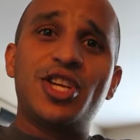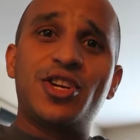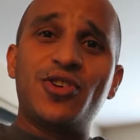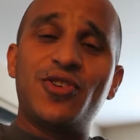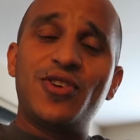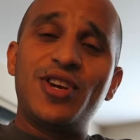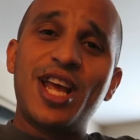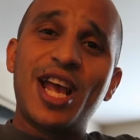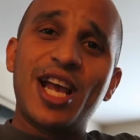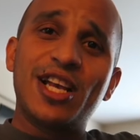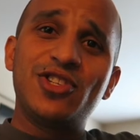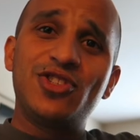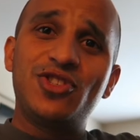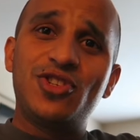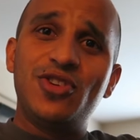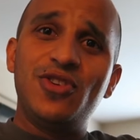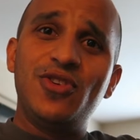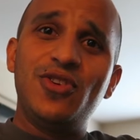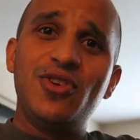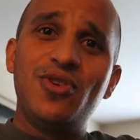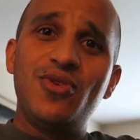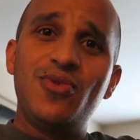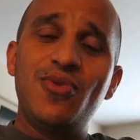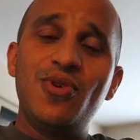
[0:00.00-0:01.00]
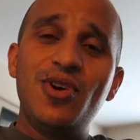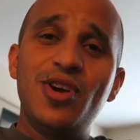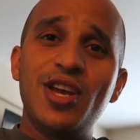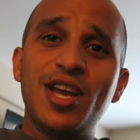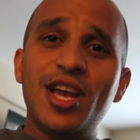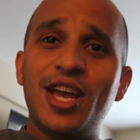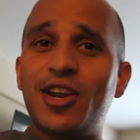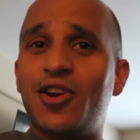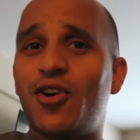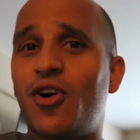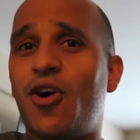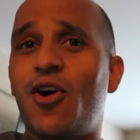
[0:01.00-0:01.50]
that are next to you
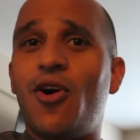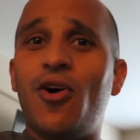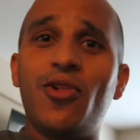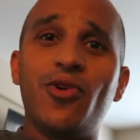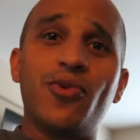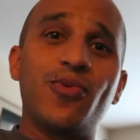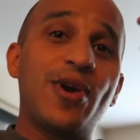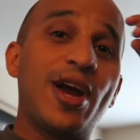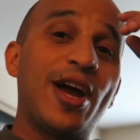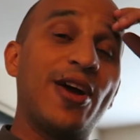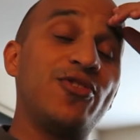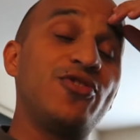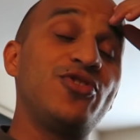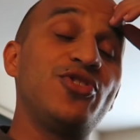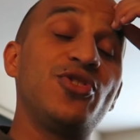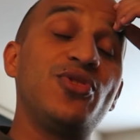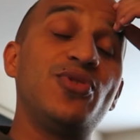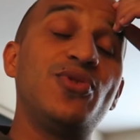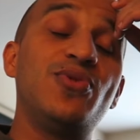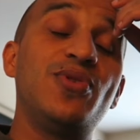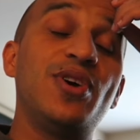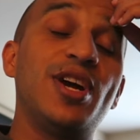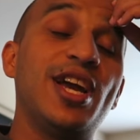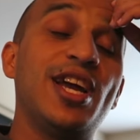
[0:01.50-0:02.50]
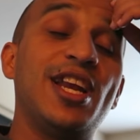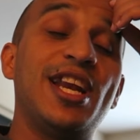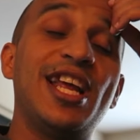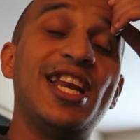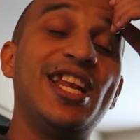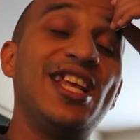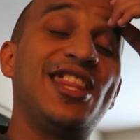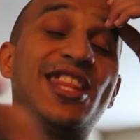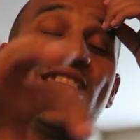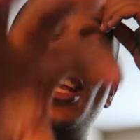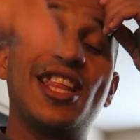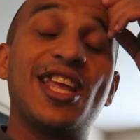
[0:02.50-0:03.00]
and all around you and
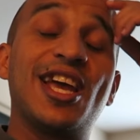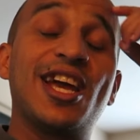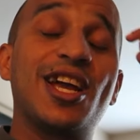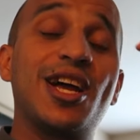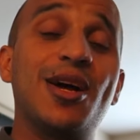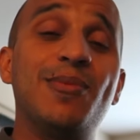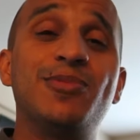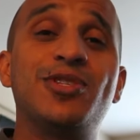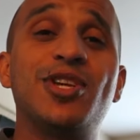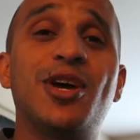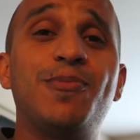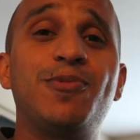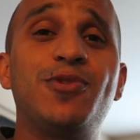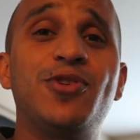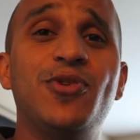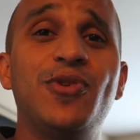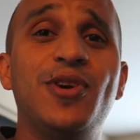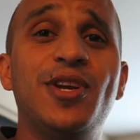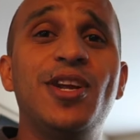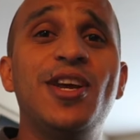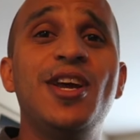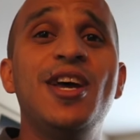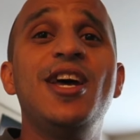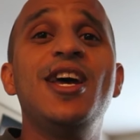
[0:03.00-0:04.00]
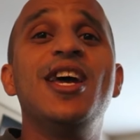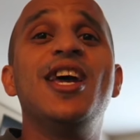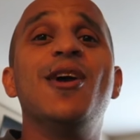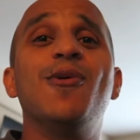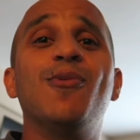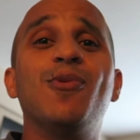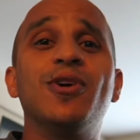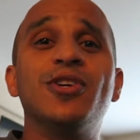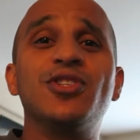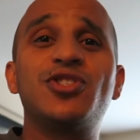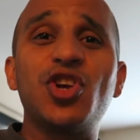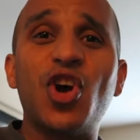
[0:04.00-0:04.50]
anything that comes up to it.
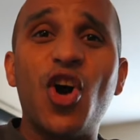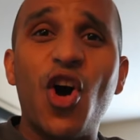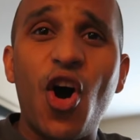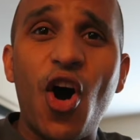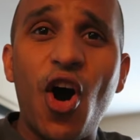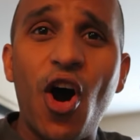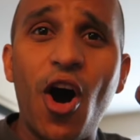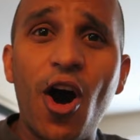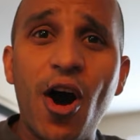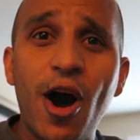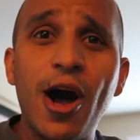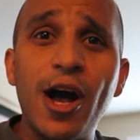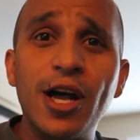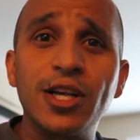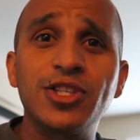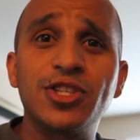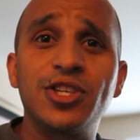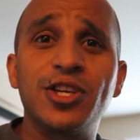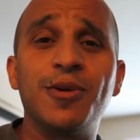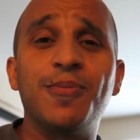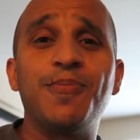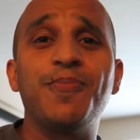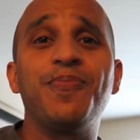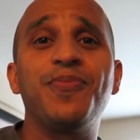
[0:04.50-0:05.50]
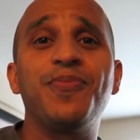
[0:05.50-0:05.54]
It was awesome.